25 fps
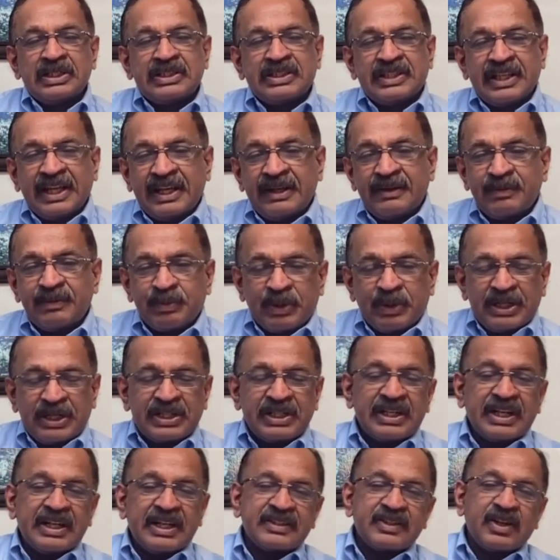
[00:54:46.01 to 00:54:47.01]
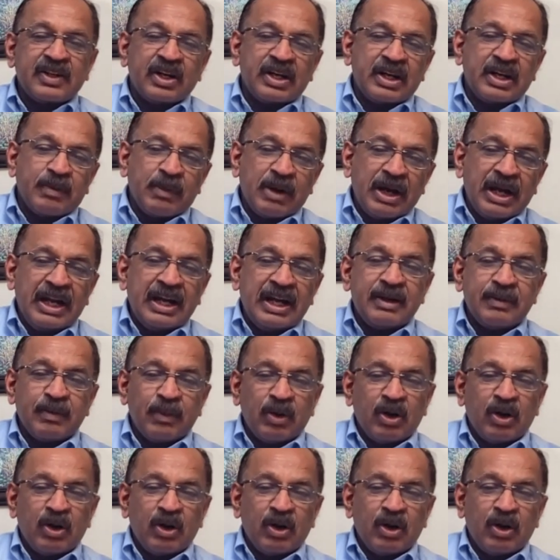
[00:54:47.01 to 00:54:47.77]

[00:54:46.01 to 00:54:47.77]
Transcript: say patient has got a mild,